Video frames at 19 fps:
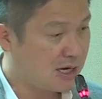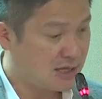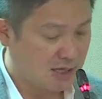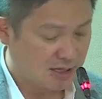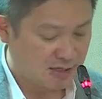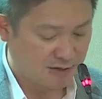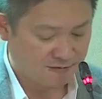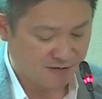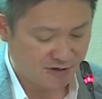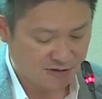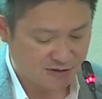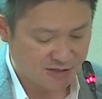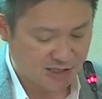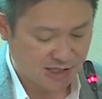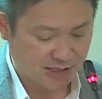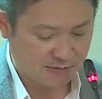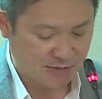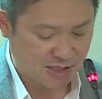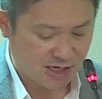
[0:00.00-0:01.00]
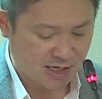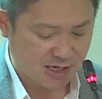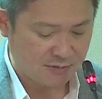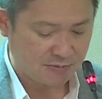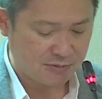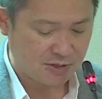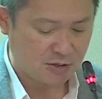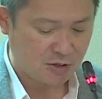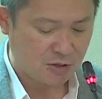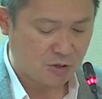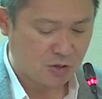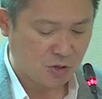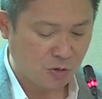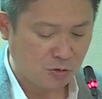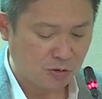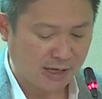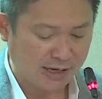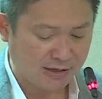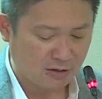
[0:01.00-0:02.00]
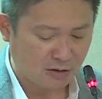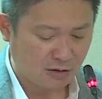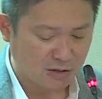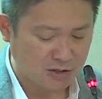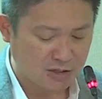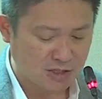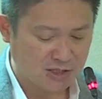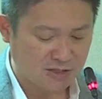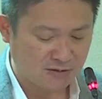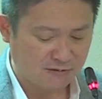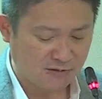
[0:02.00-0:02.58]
And at the very same time, new technologies